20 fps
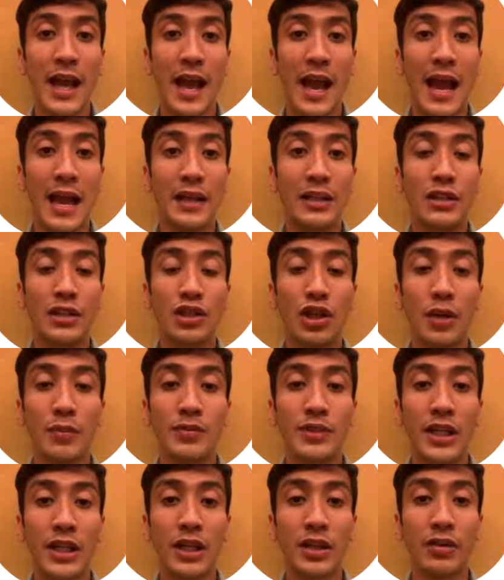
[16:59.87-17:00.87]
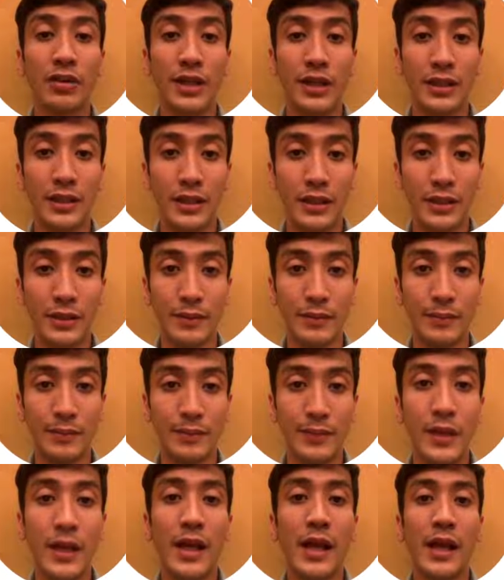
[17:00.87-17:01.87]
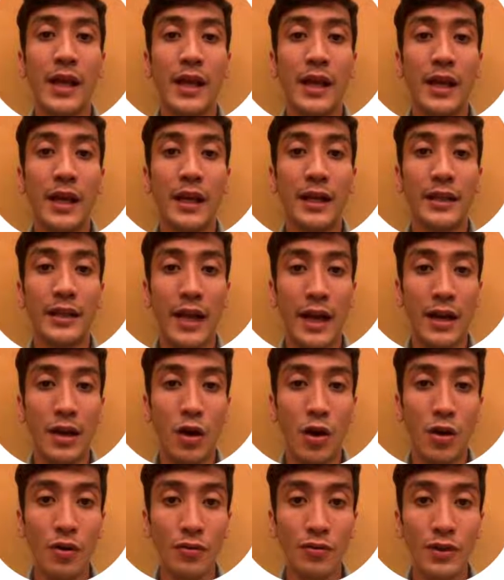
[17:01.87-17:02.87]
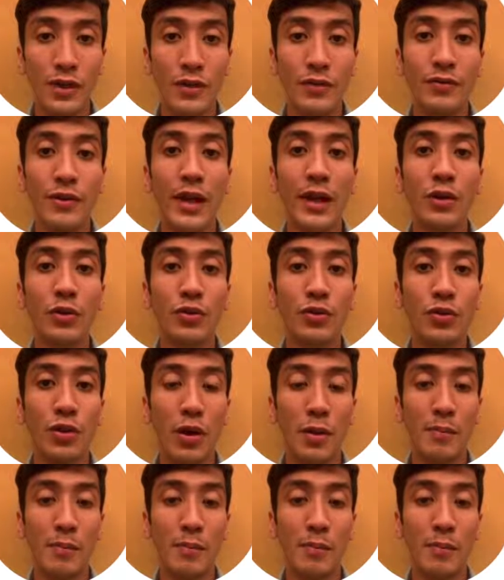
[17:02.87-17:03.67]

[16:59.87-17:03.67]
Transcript: and job security can offer value to